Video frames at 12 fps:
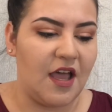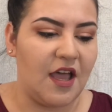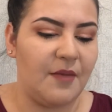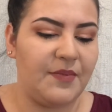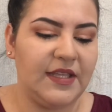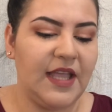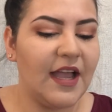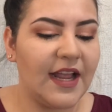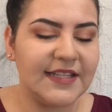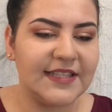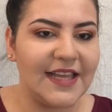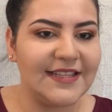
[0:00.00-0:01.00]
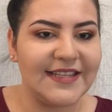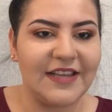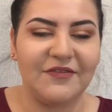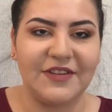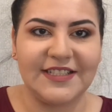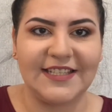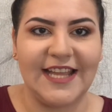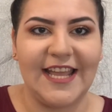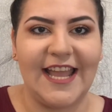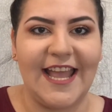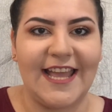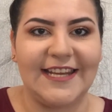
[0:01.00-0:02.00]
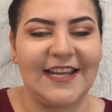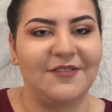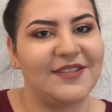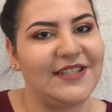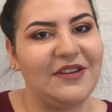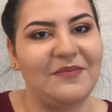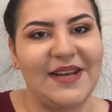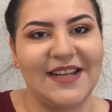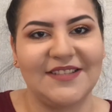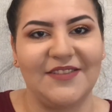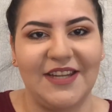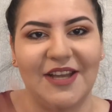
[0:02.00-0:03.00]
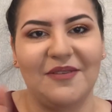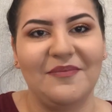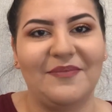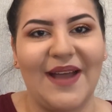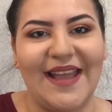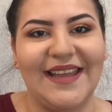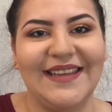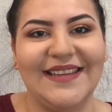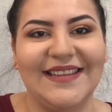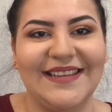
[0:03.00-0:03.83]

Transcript: Uh, but yeah, guys, that is it for today, and I will see you in my next video. Bye!